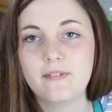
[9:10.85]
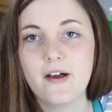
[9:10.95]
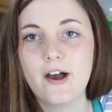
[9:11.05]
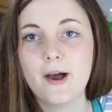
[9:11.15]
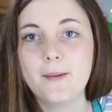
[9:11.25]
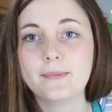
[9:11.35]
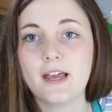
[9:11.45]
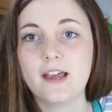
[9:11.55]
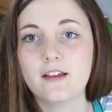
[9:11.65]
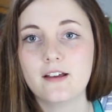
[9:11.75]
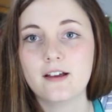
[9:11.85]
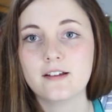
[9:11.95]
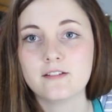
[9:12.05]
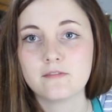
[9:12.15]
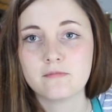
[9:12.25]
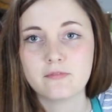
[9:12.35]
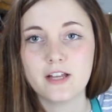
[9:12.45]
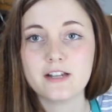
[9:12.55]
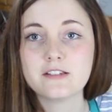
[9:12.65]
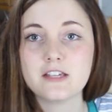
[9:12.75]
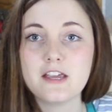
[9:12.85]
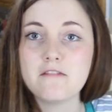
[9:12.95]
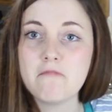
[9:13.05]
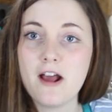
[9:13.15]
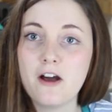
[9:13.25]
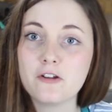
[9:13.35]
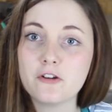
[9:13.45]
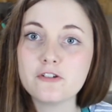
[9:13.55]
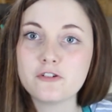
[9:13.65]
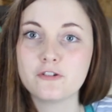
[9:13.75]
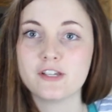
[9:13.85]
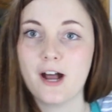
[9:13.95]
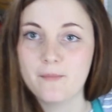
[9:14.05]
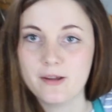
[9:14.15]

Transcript: And let us see how yours turns out.